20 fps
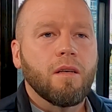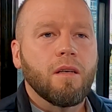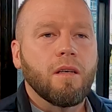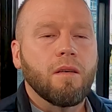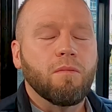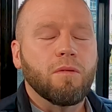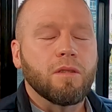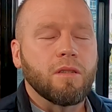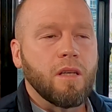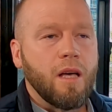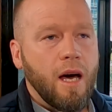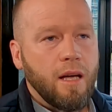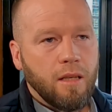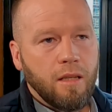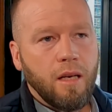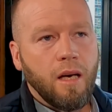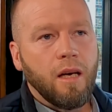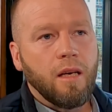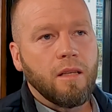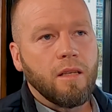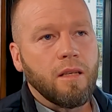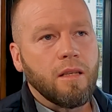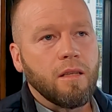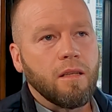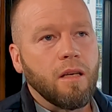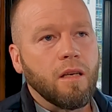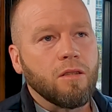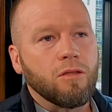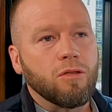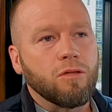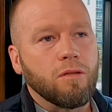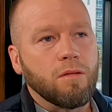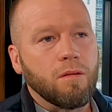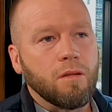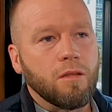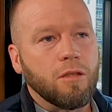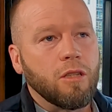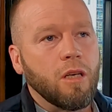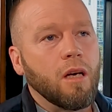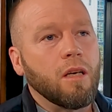it was that day that things
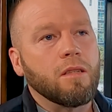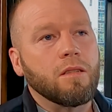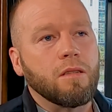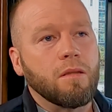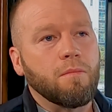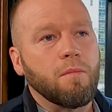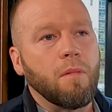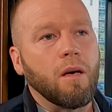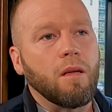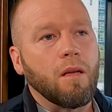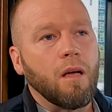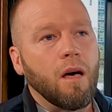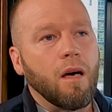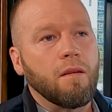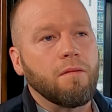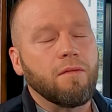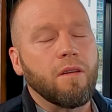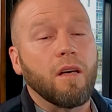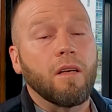truly changed in my life,